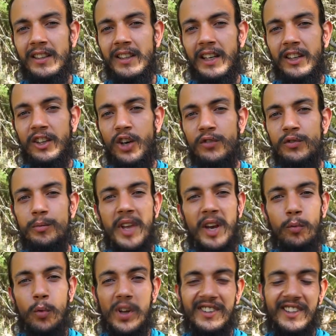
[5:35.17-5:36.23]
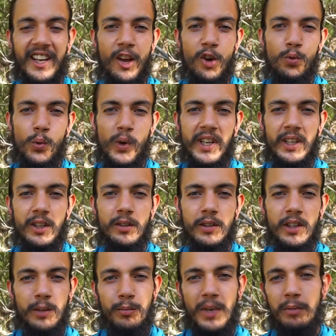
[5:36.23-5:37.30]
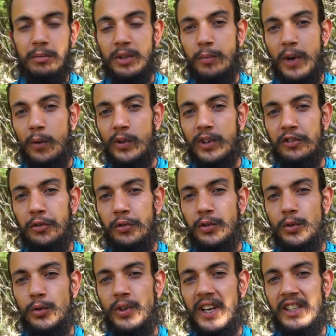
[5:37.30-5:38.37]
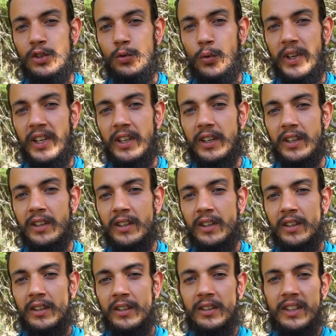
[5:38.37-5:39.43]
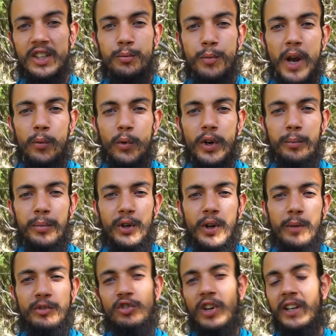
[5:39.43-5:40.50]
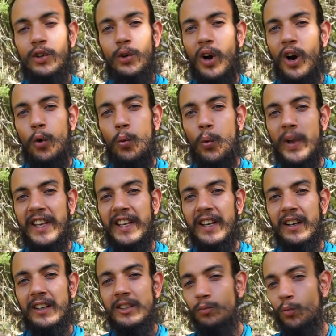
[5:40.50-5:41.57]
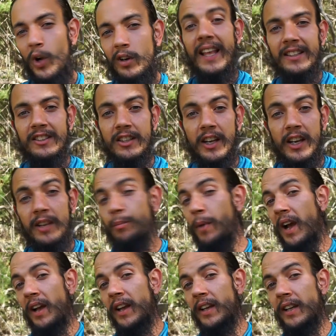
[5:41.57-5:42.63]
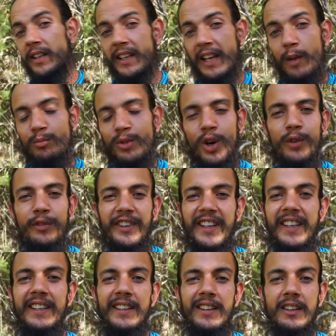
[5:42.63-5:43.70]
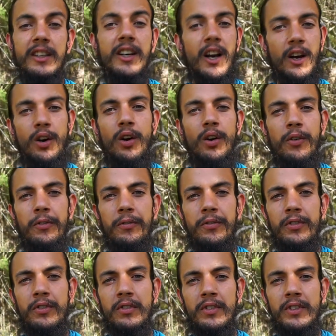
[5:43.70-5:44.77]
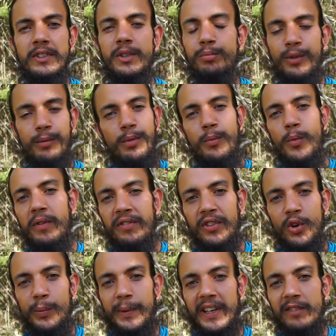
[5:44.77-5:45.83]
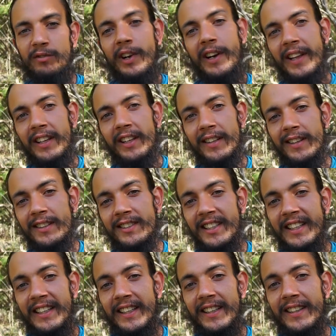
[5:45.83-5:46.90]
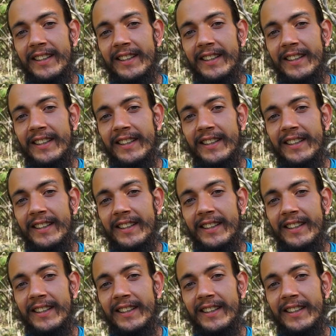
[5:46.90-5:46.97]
and go from there. 1 day a week. Then maybe you might want to do 2 days a week. Then you might want to build up and try and do a whole week in one. So my camera overheated and cut off. It's a problem with filming in ridiculous heat.